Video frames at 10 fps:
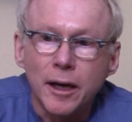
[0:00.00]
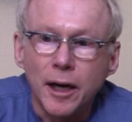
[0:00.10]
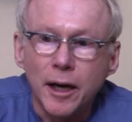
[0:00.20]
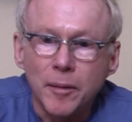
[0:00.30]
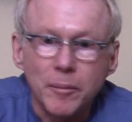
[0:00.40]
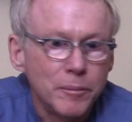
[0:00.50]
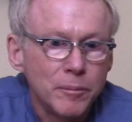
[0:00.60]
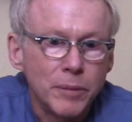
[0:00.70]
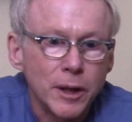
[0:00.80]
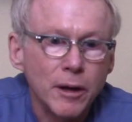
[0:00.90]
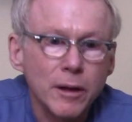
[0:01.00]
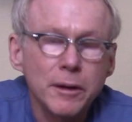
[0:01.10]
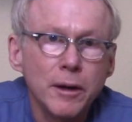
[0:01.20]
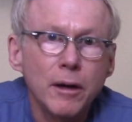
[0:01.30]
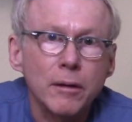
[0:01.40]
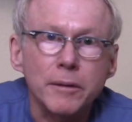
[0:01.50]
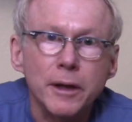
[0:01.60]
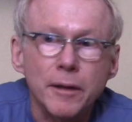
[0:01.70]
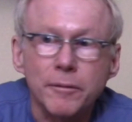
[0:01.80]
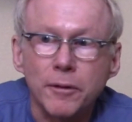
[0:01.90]
But all in all,
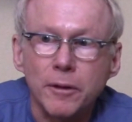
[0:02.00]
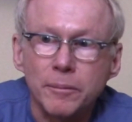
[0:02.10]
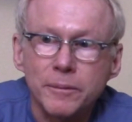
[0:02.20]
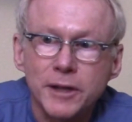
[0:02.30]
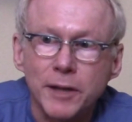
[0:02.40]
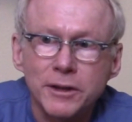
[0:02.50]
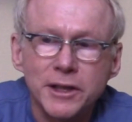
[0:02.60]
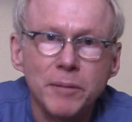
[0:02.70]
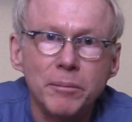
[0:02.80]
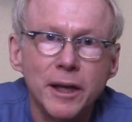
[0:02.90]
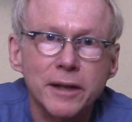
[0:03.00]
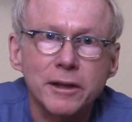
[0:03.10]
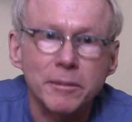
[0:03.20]
yeah, for 17 bucks,